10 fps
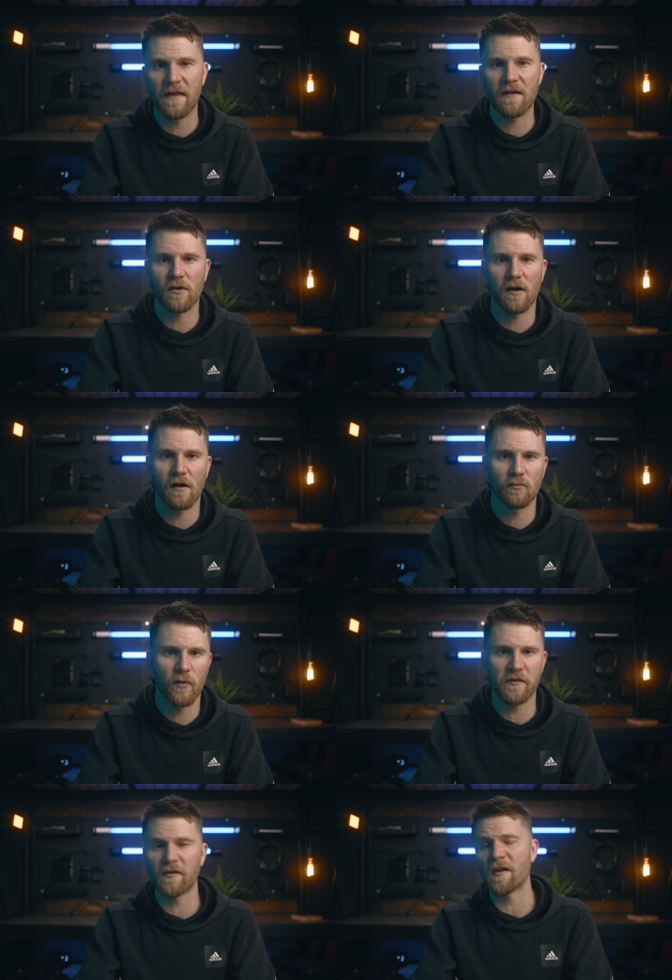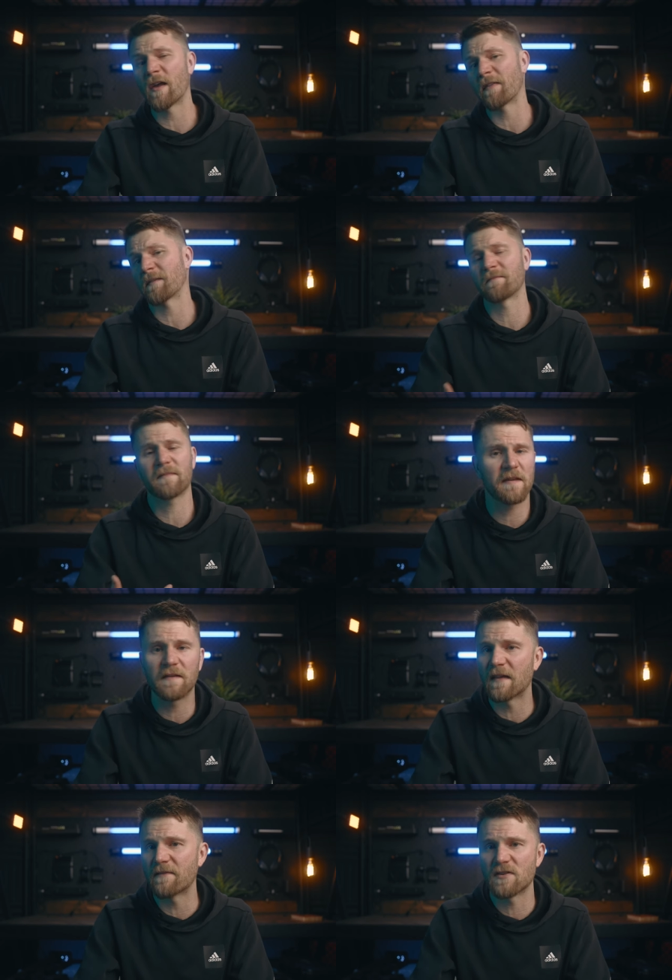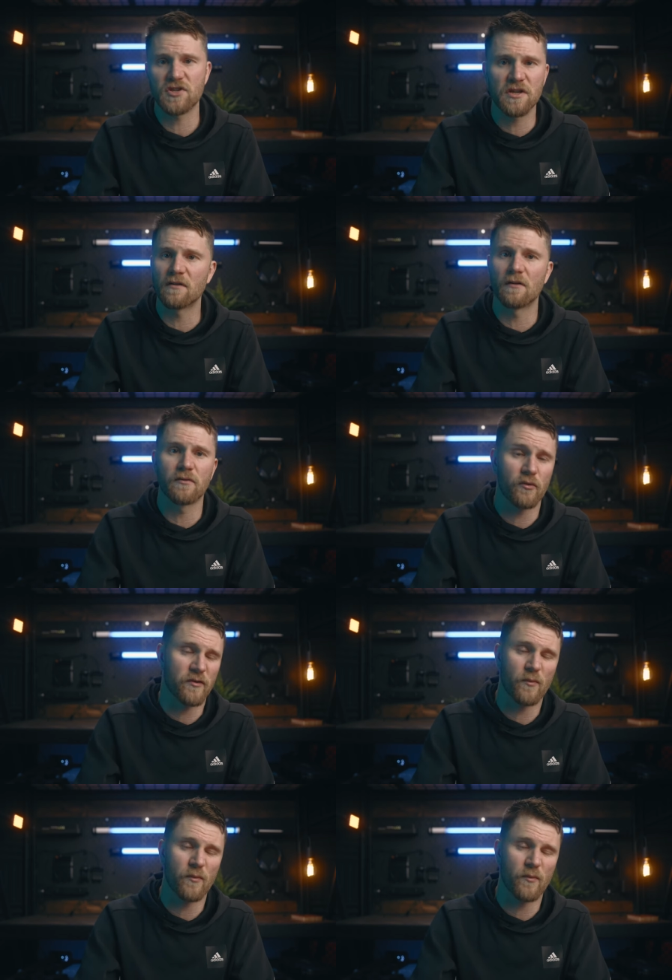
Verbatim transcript: that regard, whether you get the T7 Shield or the